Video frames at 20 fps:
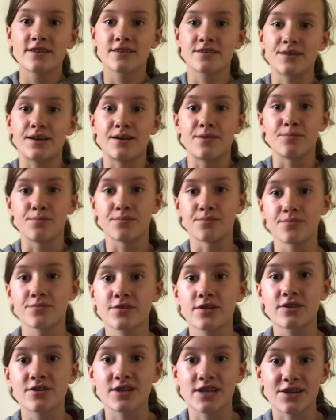
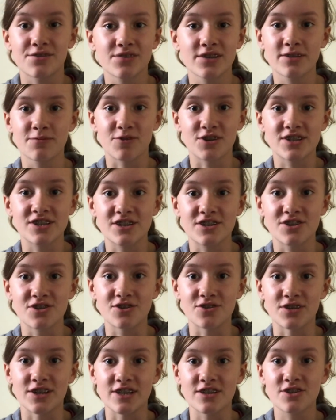because I really wanted to
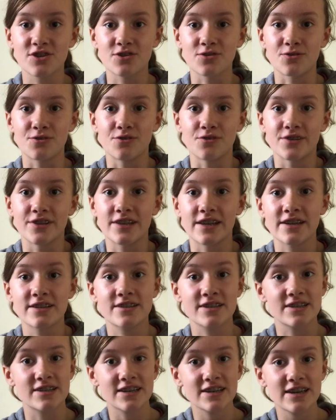do it. So that
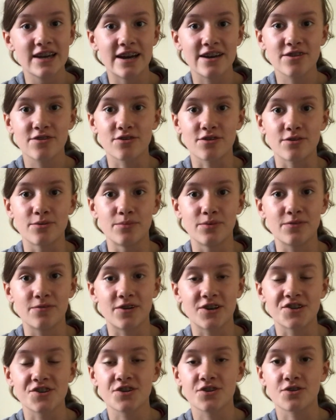today I thought it would be
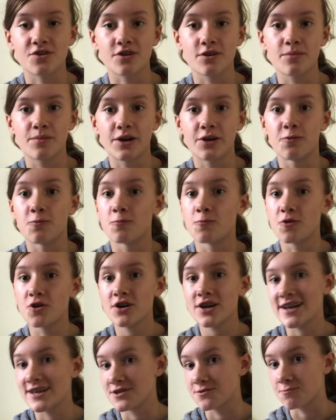fun to talk about
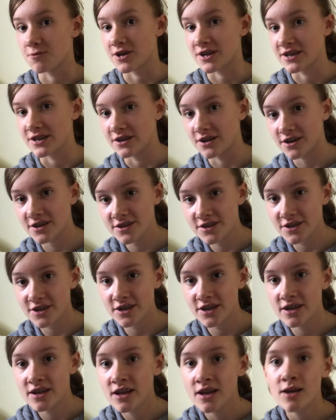what is Working
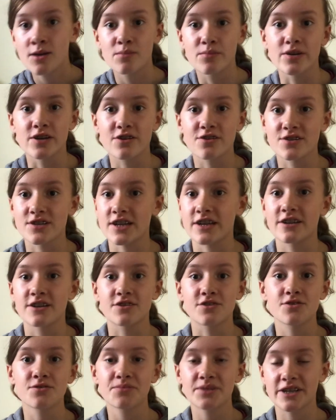Hunter, because I get
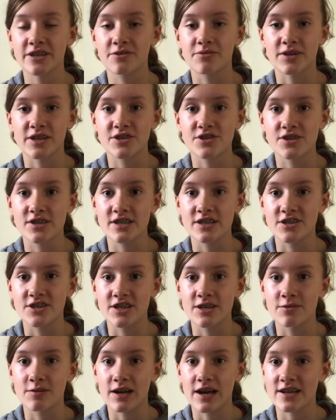so many questions each
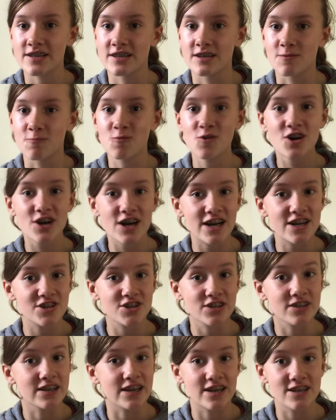day asking what
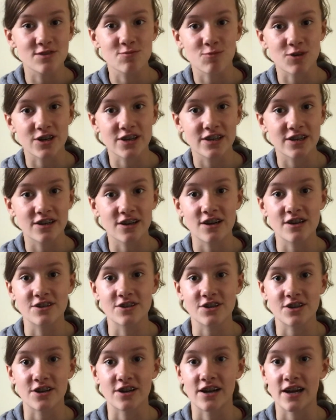actually is Working
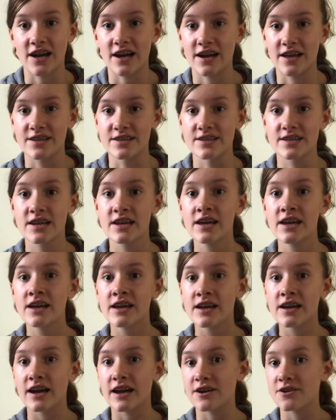Hunter and
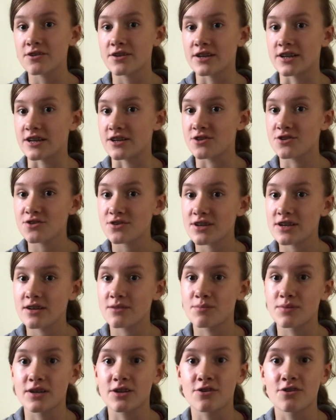how can I do it,
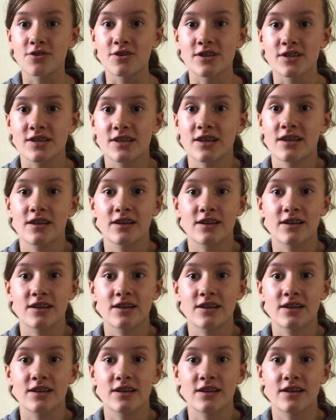because